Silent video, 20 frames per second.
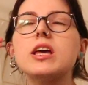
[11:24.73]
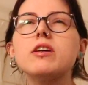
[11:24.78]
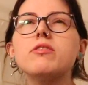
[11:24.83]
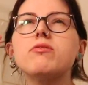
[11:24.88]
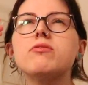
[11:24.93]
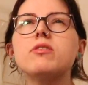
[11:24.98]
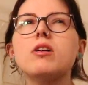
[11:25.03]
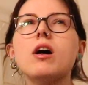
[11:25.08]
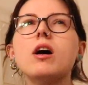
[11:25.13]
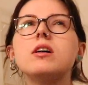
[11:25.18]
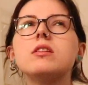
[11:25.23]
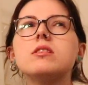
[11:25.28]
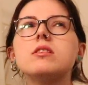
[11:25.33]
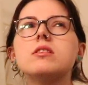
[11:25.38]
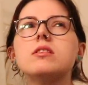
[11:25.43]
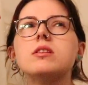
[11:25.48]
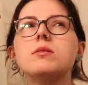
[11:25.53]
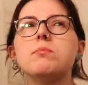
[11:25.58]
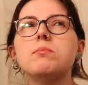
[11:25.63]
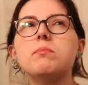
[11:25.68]
if not
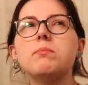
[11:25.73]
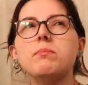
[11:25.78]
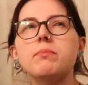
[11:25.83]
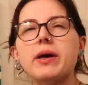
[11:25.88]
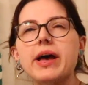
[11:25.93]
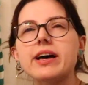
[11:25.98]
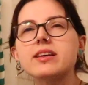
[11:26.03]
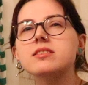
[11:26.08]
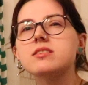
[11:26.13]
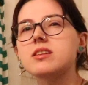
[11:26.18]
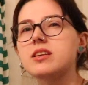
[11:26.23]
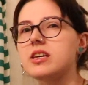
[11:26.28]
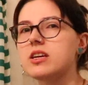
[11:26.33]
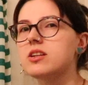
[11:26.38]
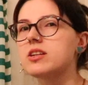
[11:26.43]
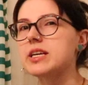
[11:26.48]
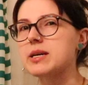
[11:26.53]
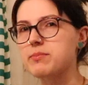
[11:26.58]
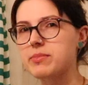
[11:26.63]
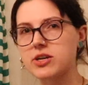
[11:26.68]
the best
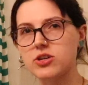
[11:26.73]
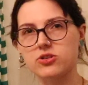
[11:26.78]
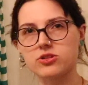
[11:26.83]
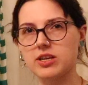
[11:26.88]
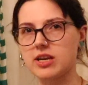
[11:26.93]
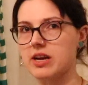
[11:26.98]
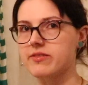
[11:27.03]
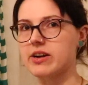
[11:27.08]
healing piercing